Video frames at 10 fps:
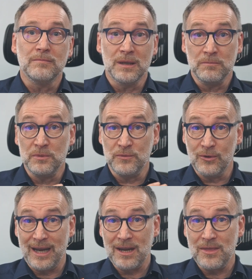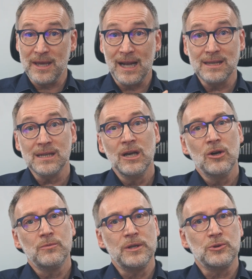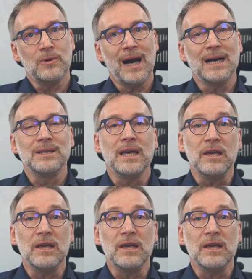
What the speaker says: But before anything else, we need to add